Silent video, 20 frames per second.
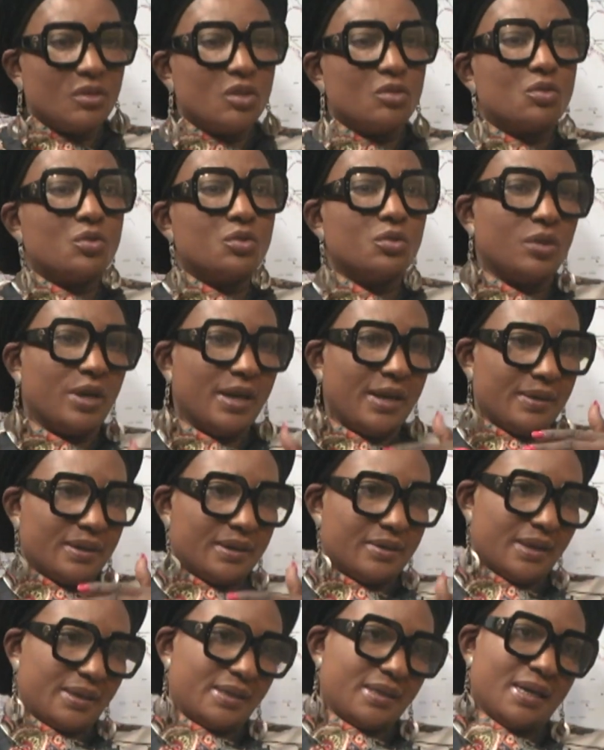to a
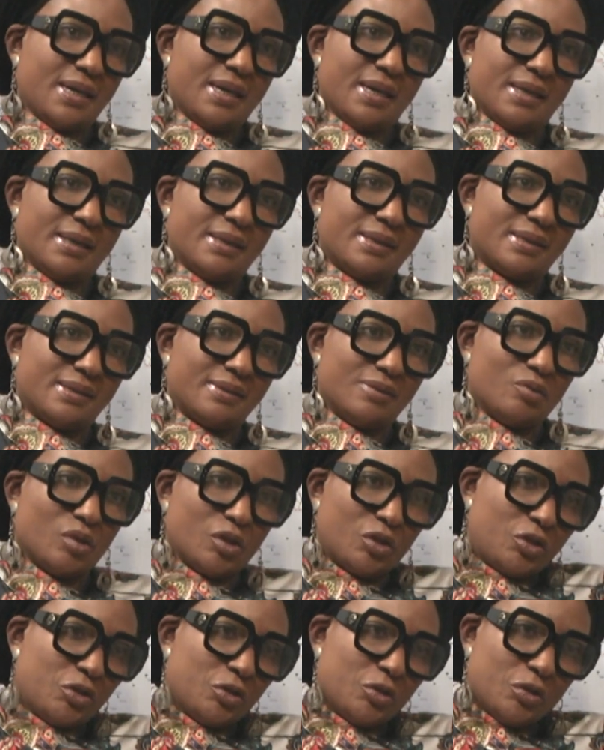greater height,
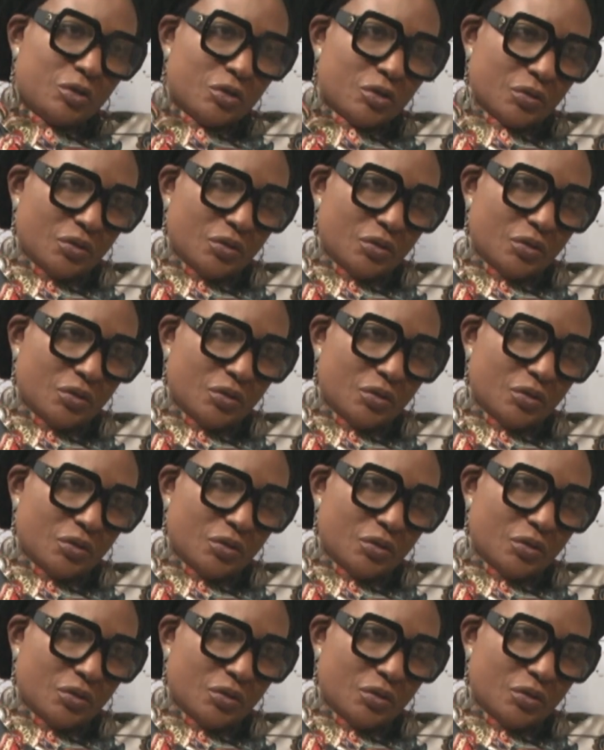what you do